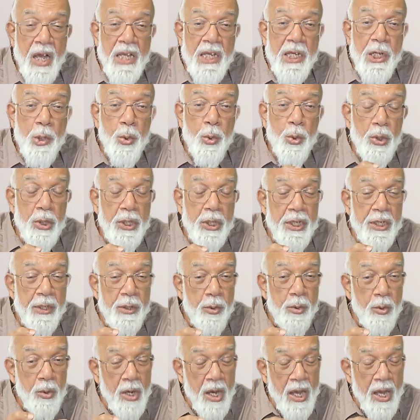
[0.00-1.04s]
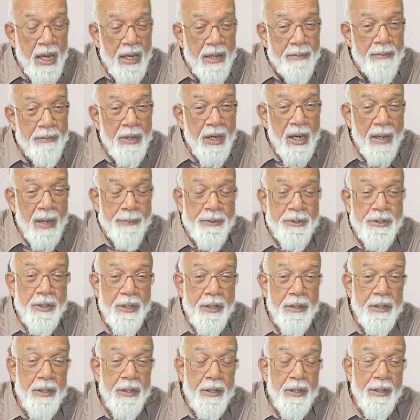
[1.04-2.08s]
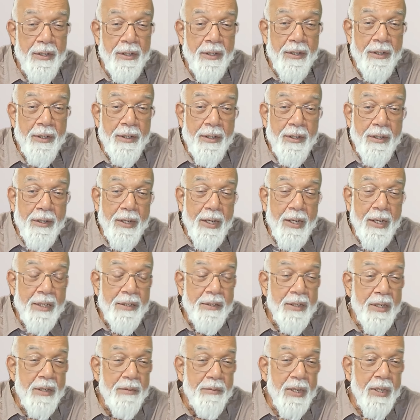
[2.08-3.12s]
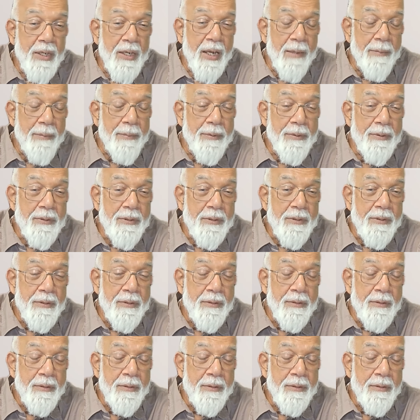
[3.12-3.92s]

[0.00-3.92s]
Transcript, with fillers: I only know I am upset. And then what happens?